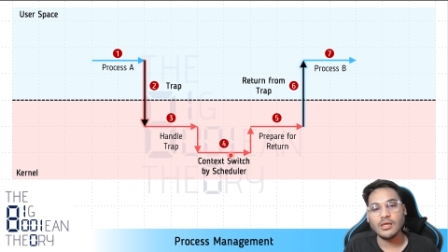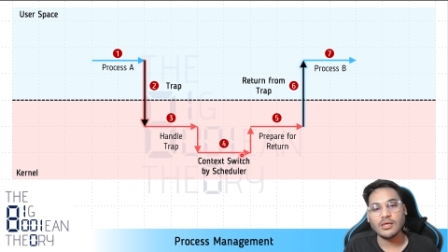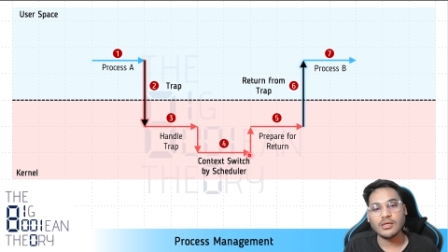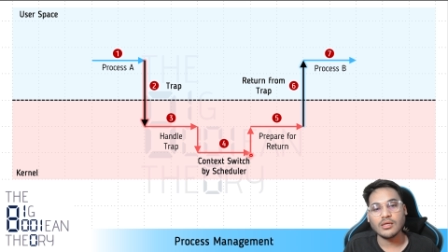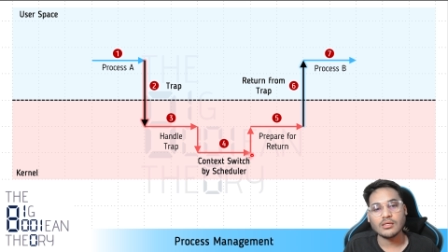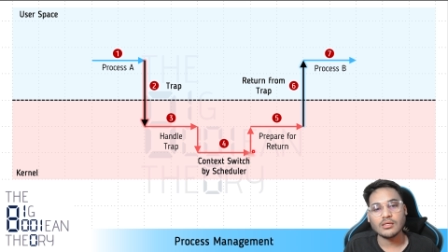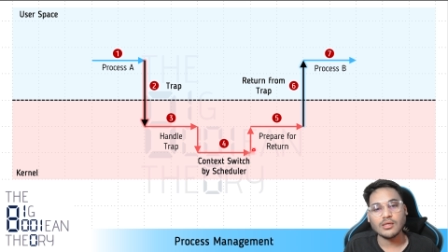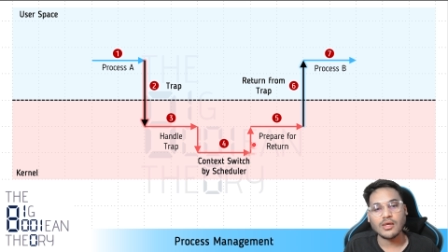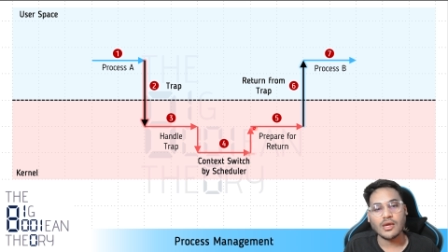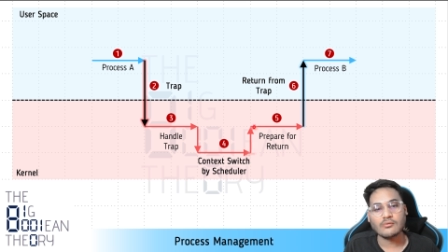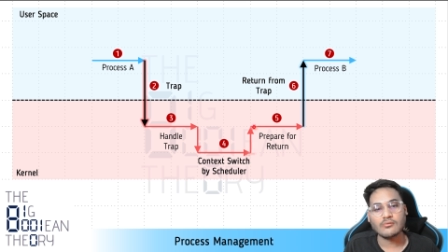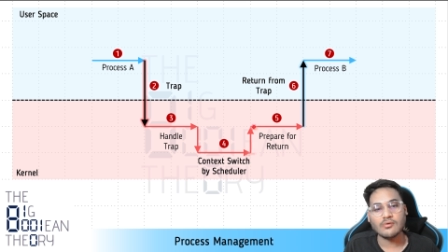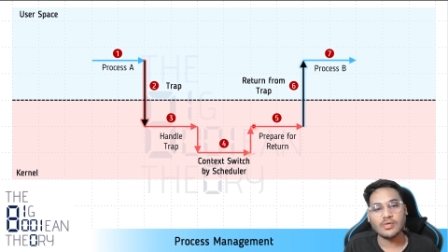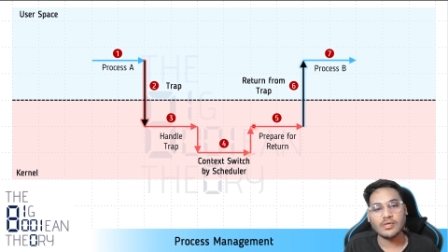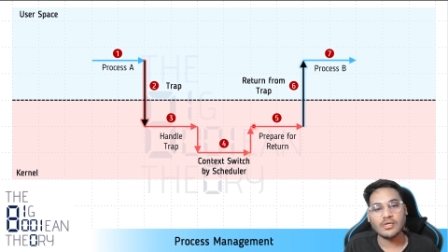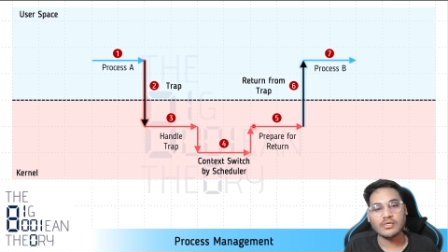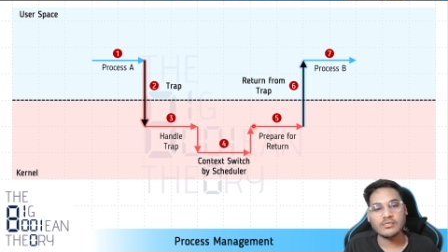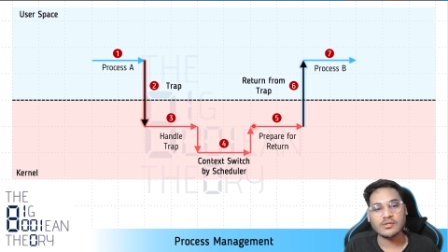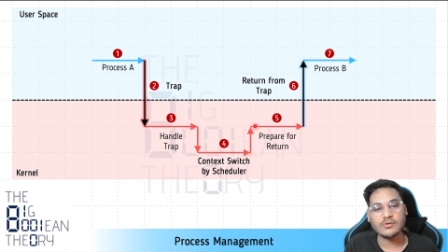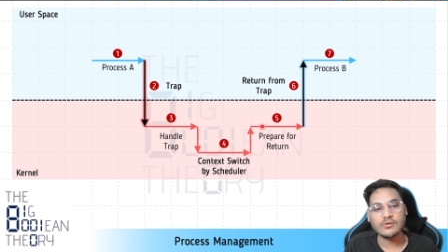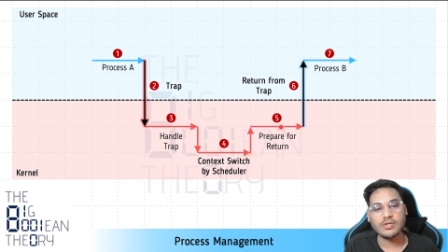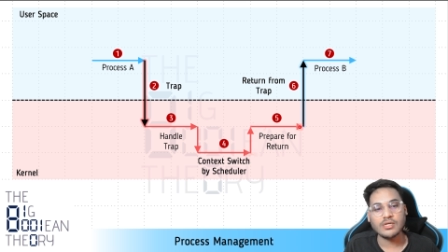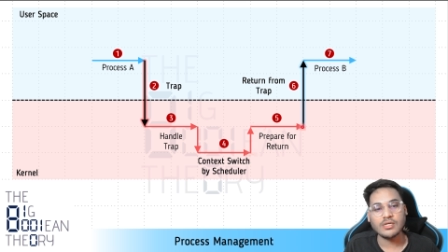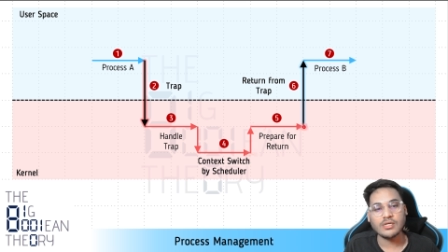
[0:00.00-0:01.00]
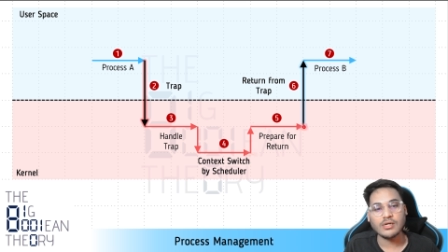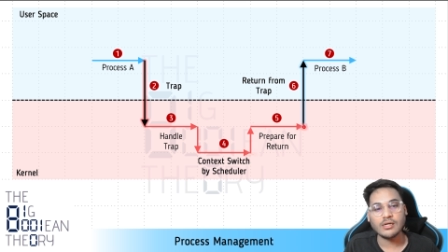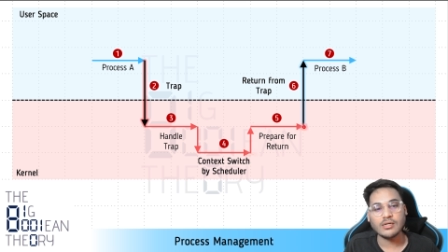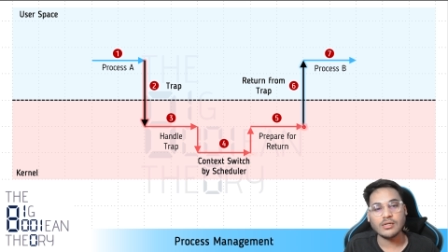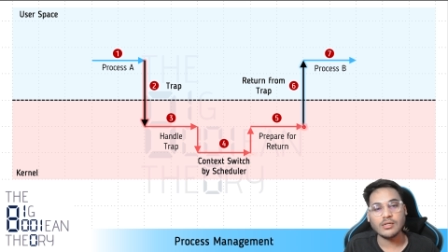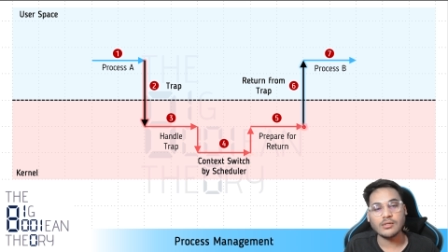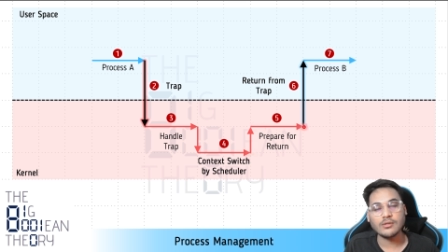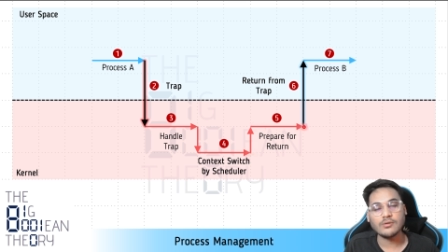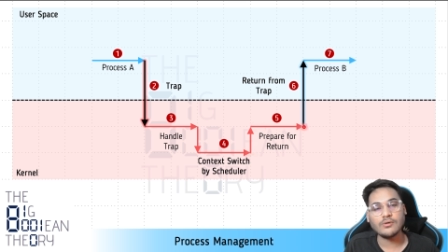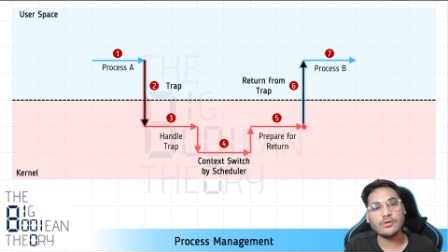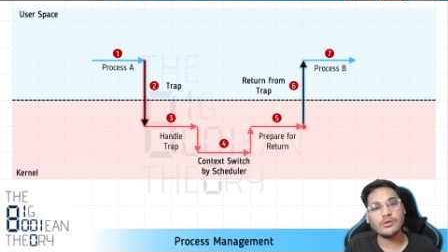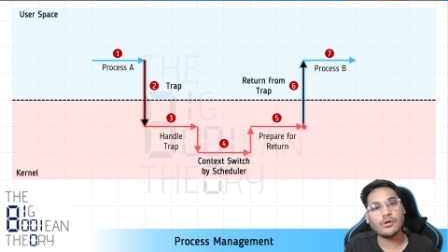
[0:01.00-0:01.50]
that we are executing kernel
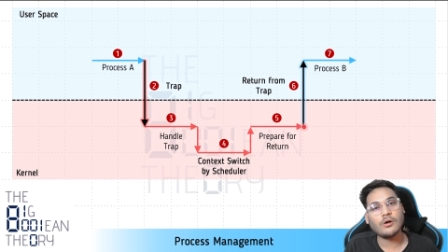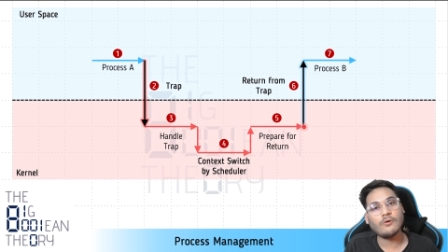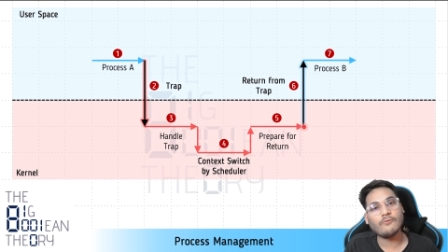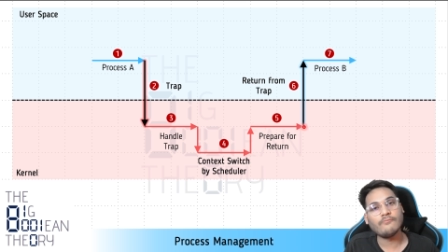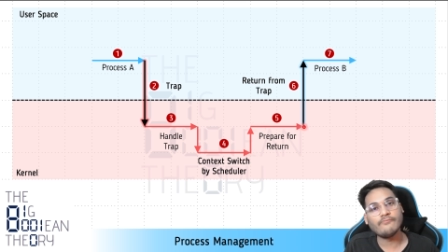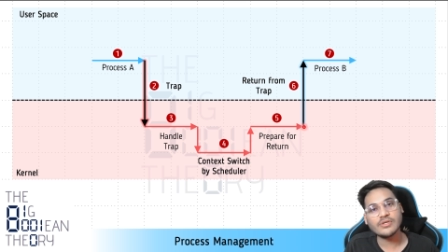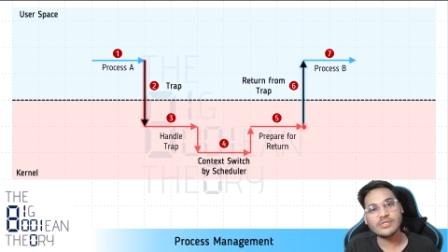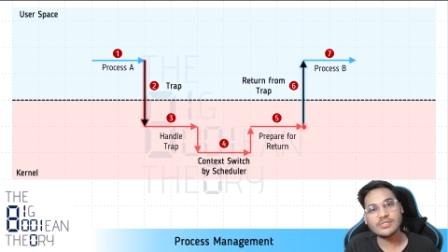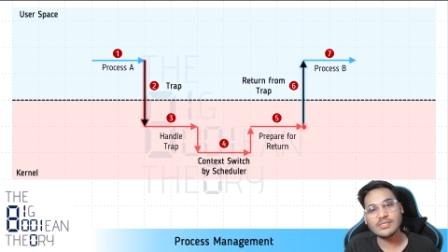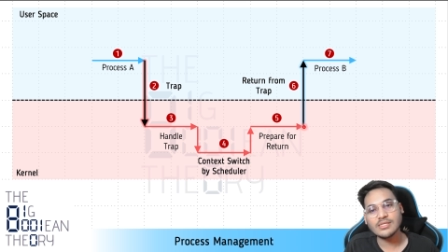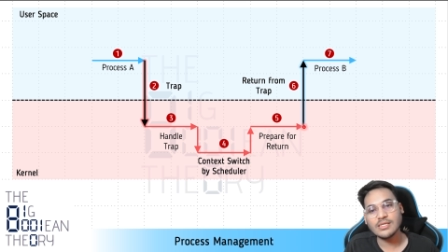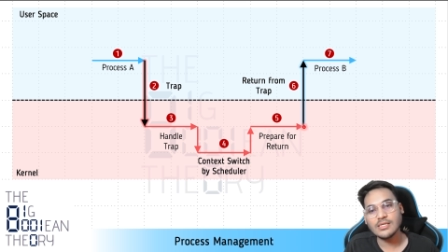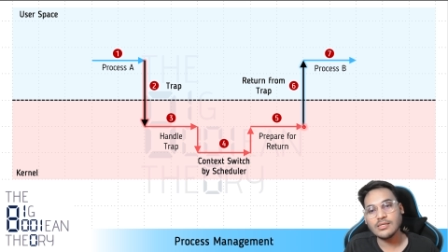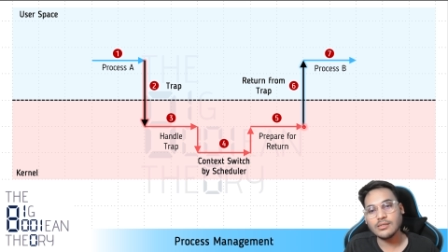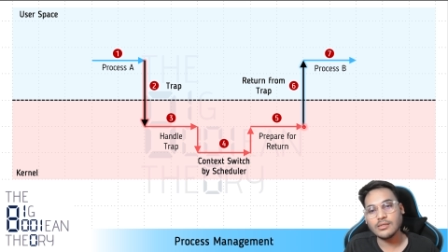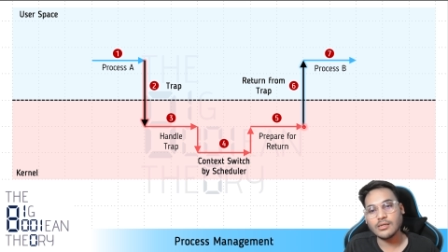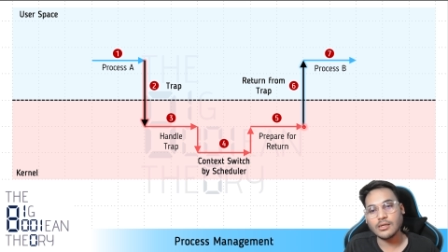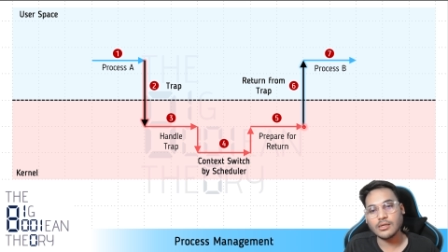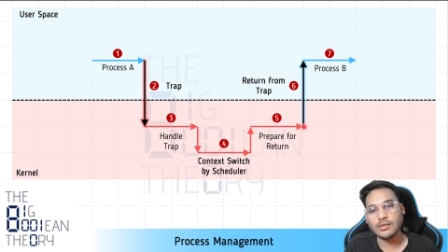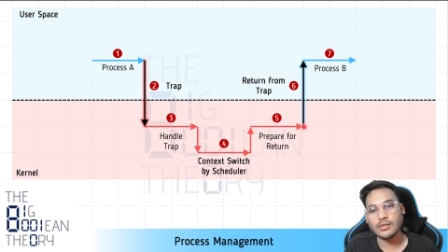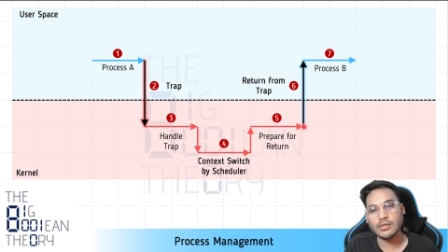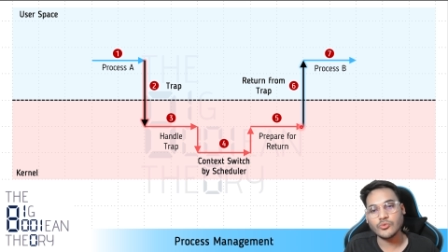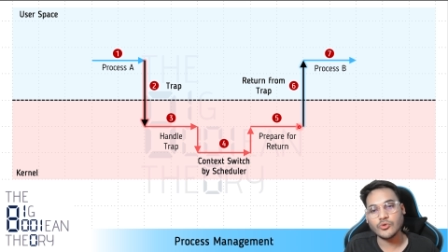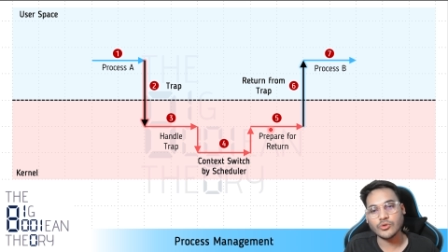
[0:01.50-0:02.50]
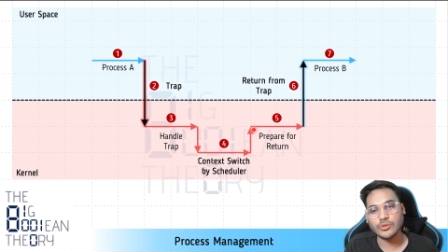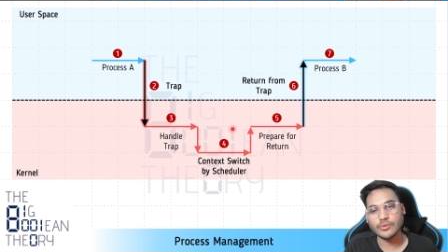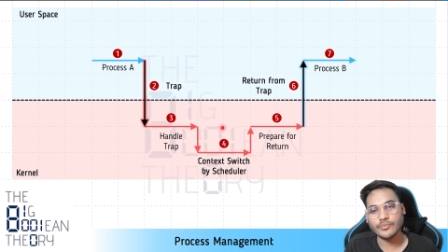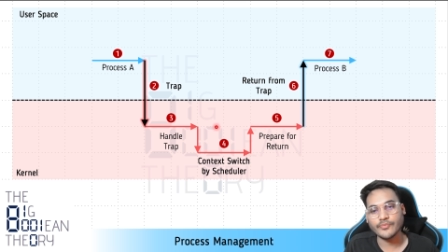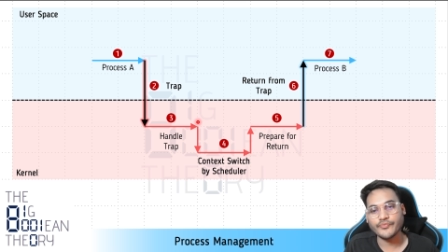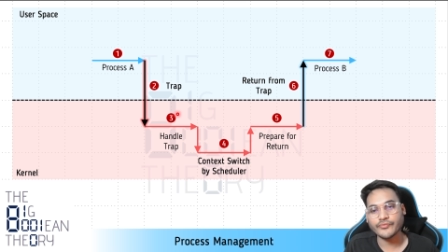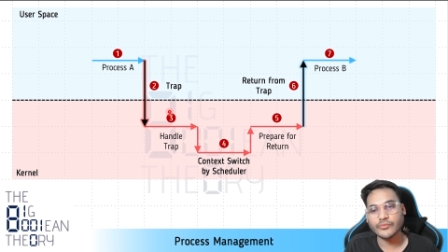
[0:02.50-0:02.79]
code, obviously in kernel mode.